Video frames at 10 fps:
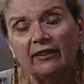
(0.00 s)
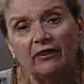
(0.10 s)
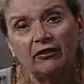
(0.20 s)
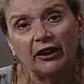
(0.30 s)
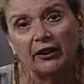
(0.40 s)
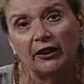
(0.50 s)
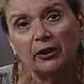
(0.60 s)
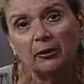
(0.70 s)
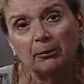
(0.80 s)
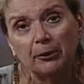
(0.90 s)
is a
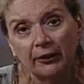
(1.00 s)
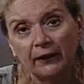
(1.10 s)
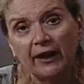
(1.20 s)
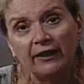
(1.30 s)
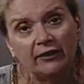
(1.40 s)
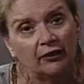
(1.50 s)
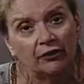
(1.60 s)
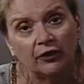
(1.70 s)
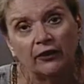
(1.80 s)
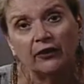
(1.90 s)
variable that
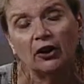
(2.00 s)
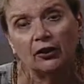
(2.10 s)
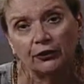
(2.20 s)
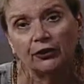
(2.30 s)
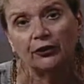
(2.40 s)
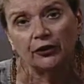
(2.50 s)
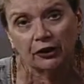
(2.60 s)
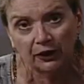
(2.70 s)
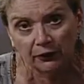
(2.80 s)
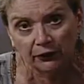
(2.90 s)
differs culture to
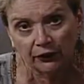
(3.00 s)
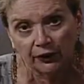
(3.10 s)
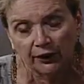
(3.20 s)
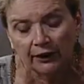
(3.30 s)
culture.